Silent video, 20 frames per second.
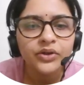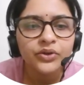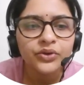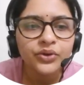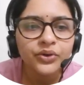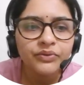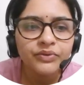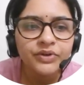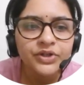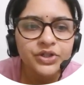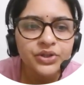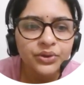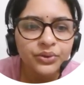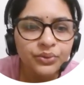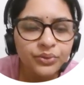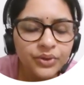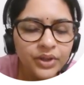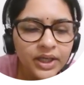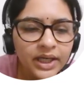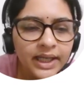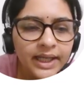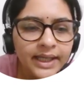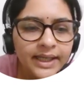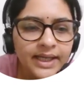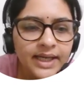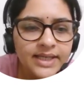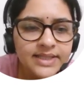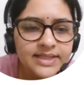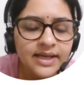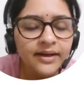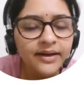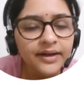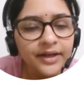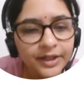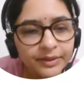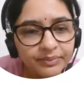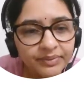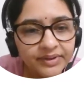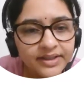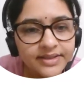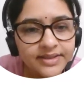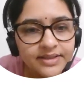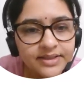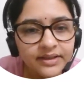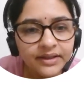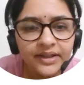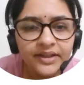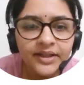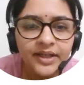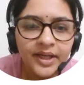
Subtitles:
through which rural areas are administered,